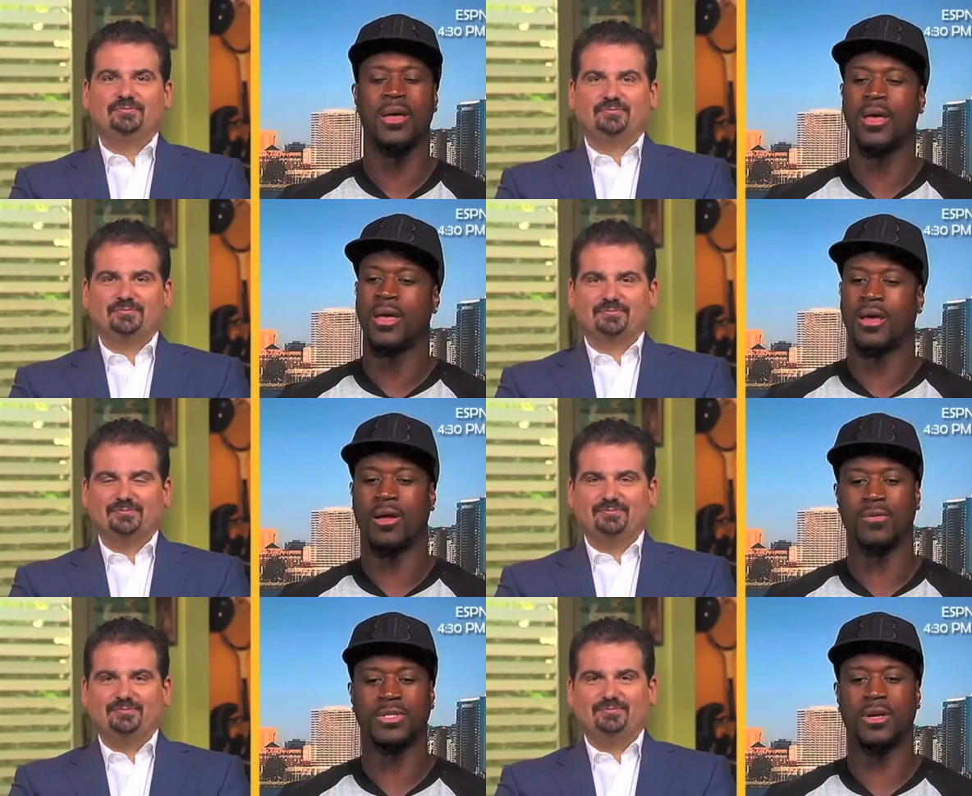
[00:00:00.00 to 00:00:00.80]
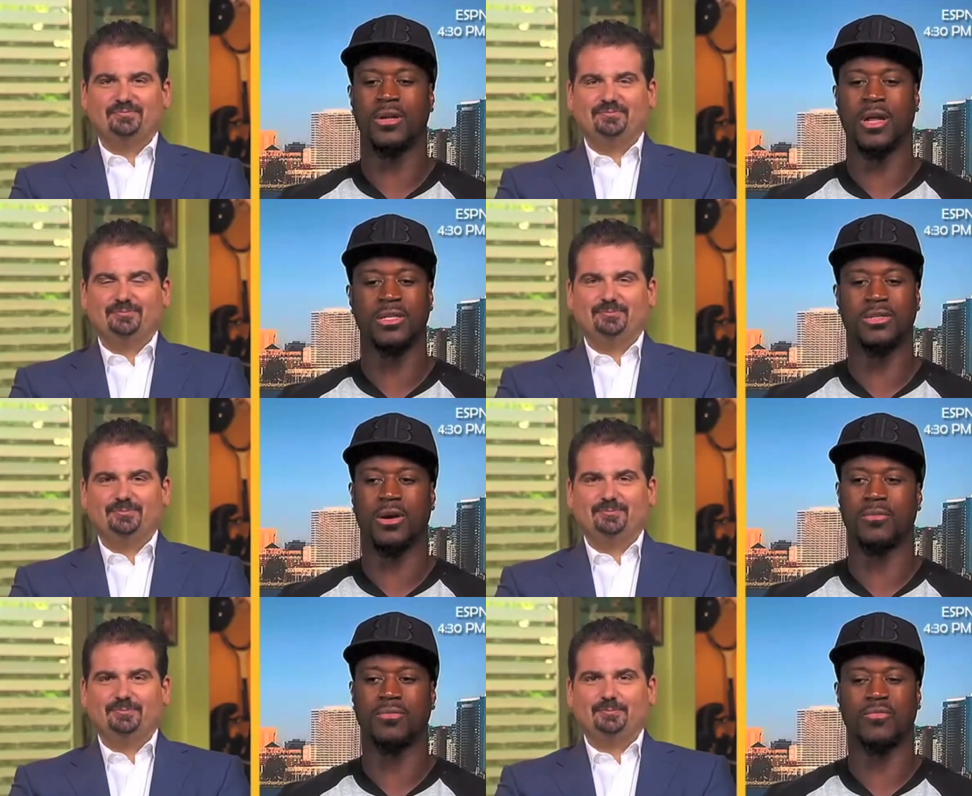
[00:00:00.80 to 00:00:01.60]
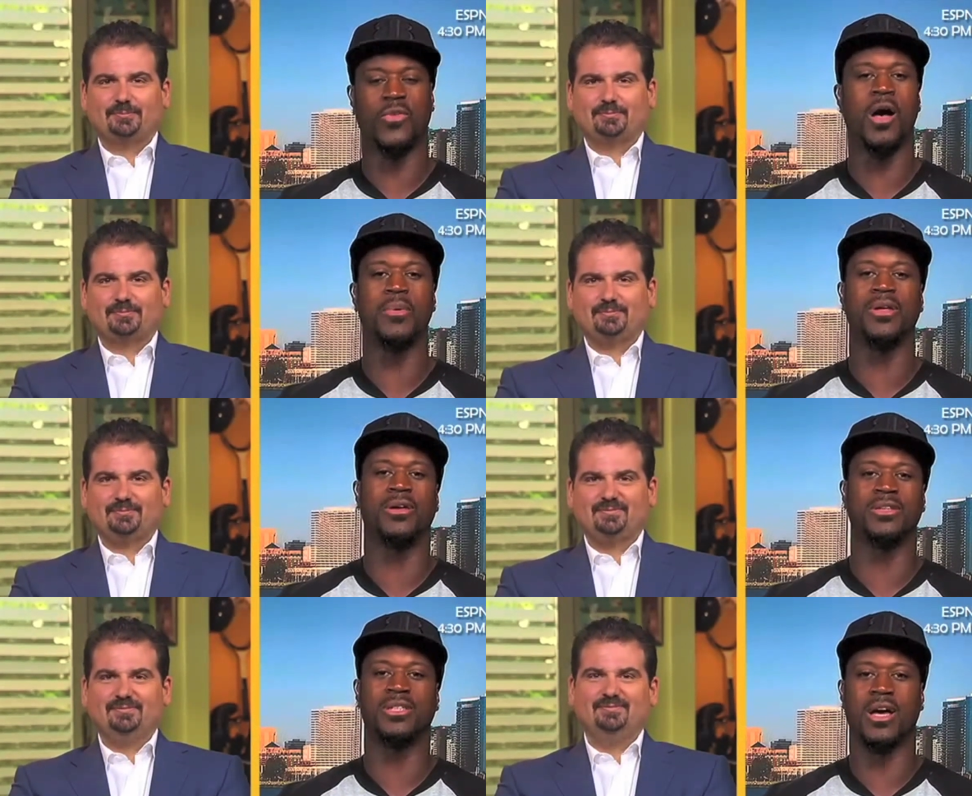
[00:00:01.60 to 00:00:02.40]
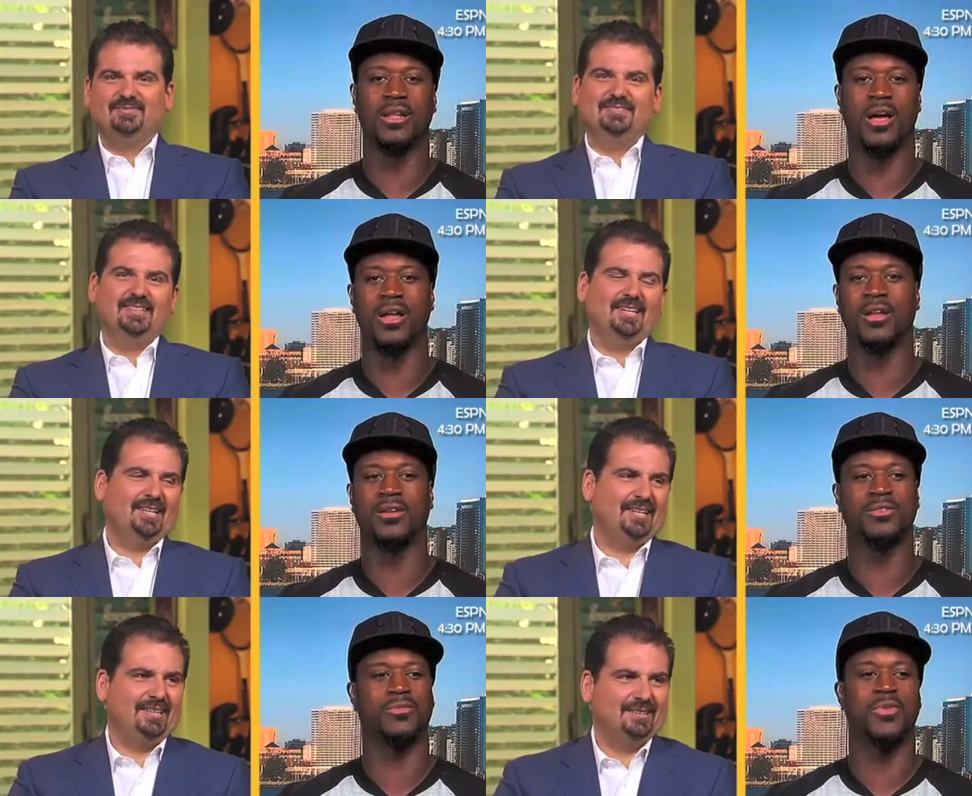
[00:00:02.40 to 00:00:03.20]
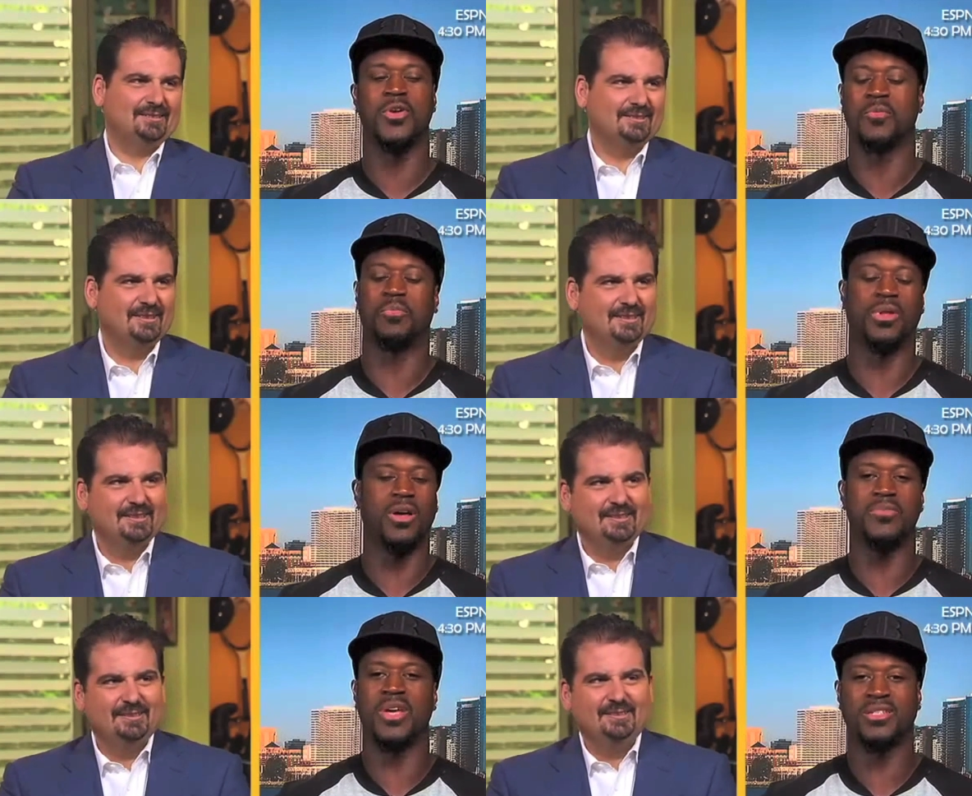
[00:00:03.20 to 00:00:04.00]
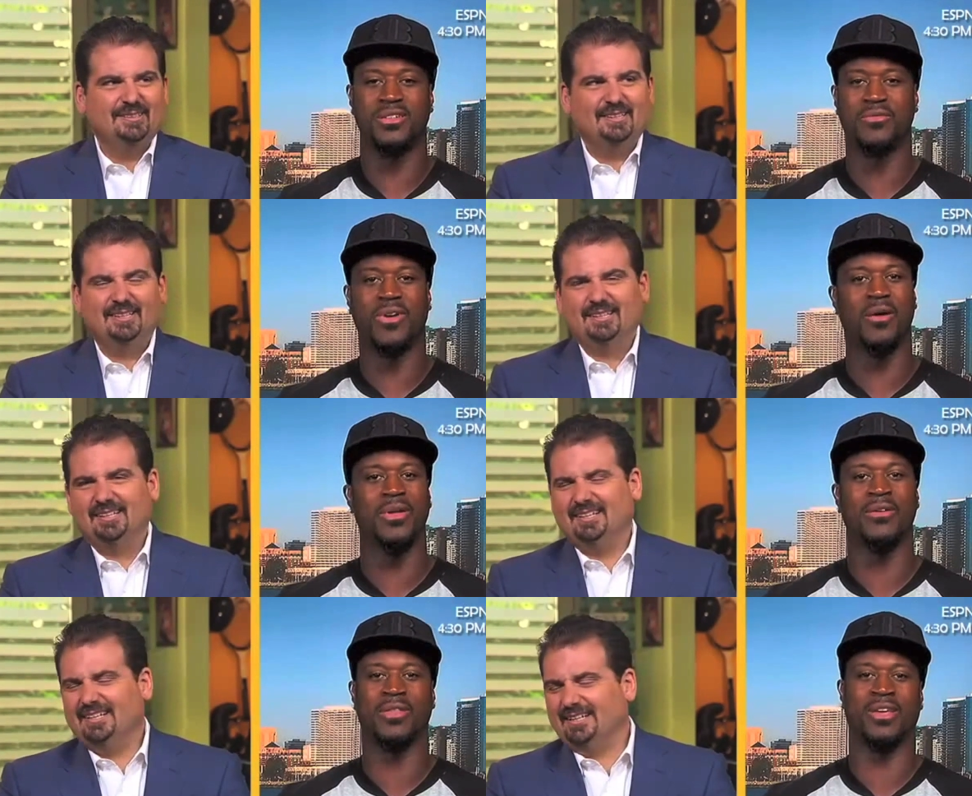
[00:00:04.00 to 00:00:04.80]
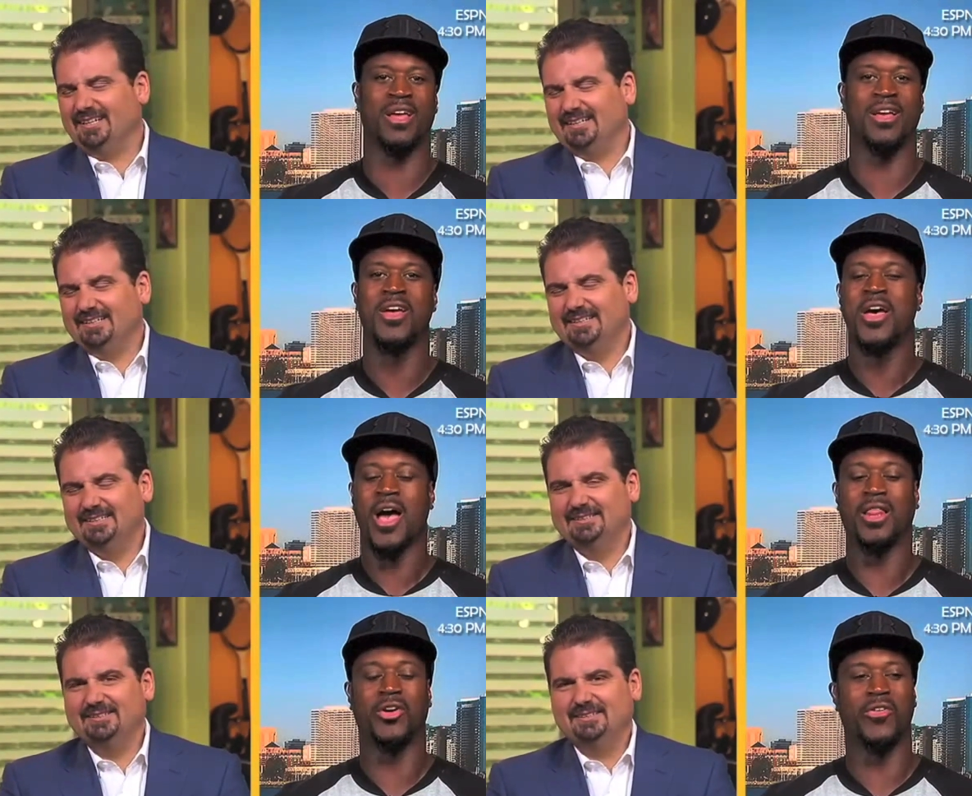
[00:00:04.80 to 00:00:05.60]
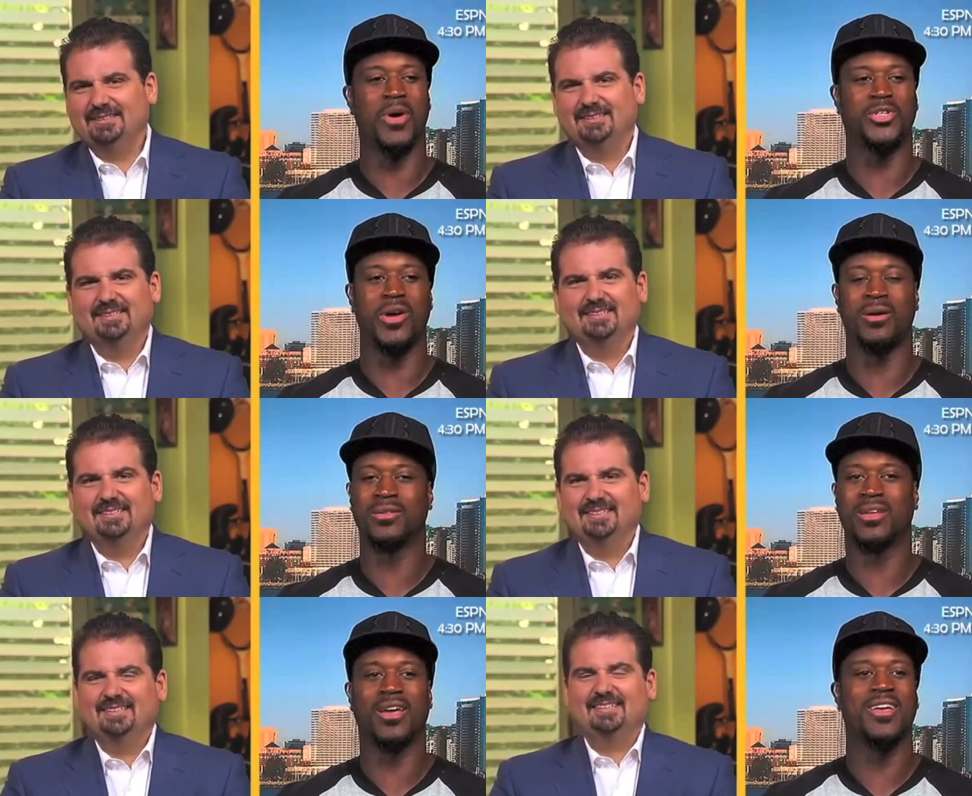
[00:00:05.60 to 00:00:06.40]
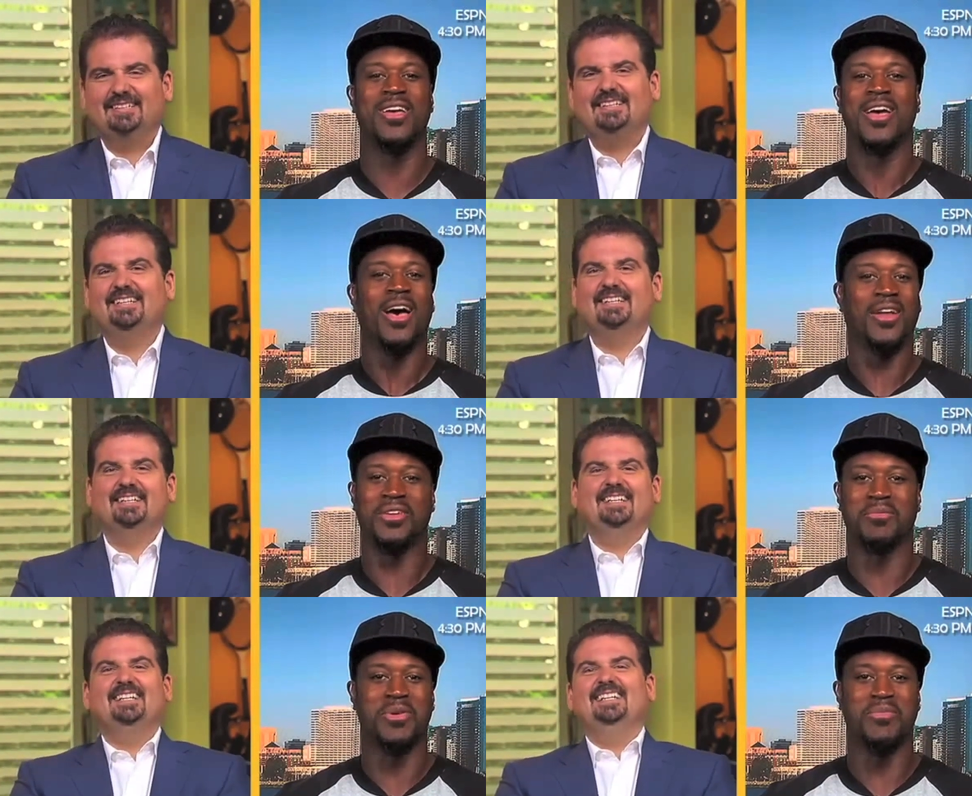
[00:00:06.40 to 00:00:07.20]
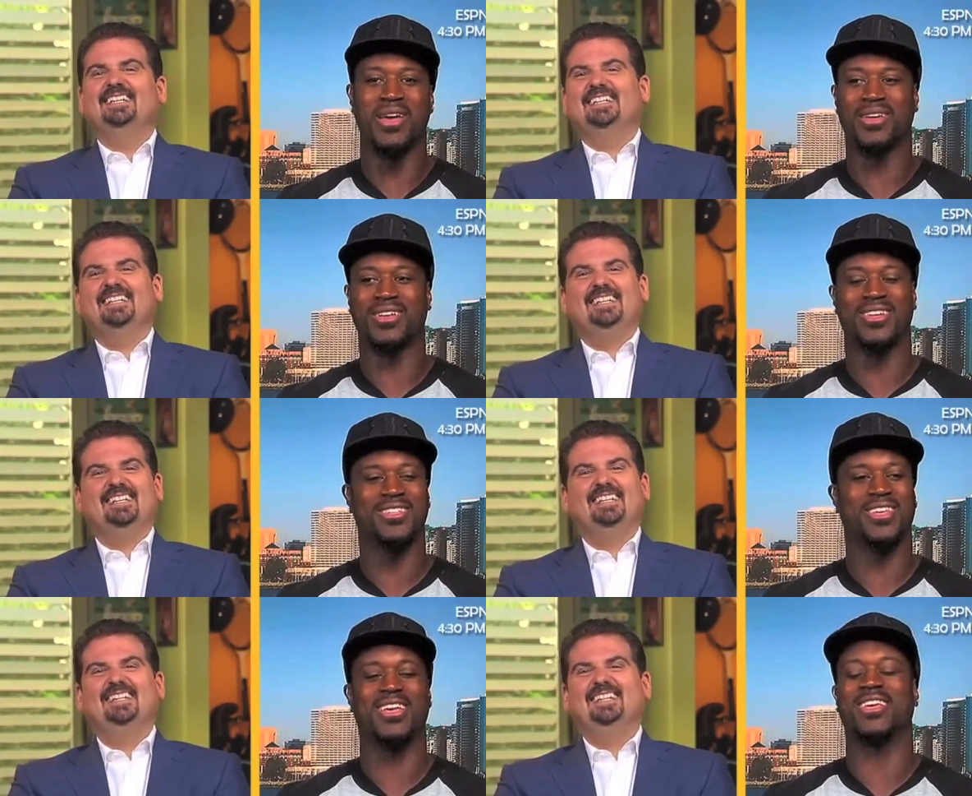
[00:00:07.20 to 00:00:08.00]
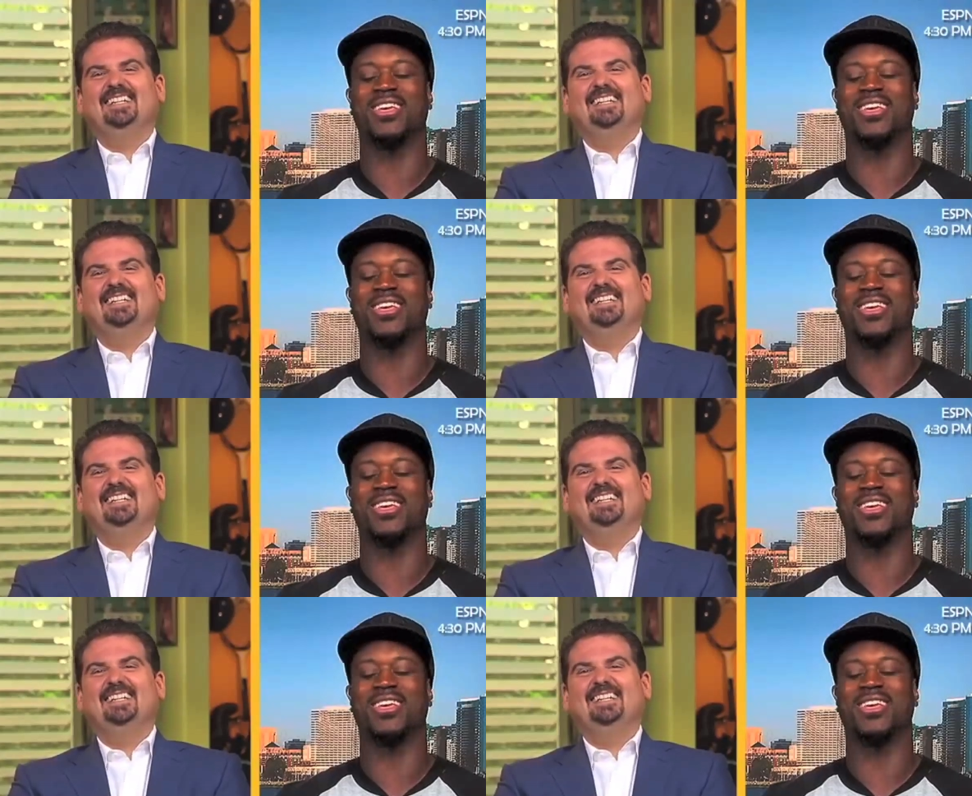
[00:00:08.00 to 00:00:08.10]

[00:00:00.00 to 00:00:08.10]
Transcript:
Speaker 1: and all of a sudden I just start vomiting on the sideline and. Oh. Blood mixing the vomit and everything. Oh. I, ah. I look over at my trainer and I was like, I don't think I'm gonna make it. He's like, I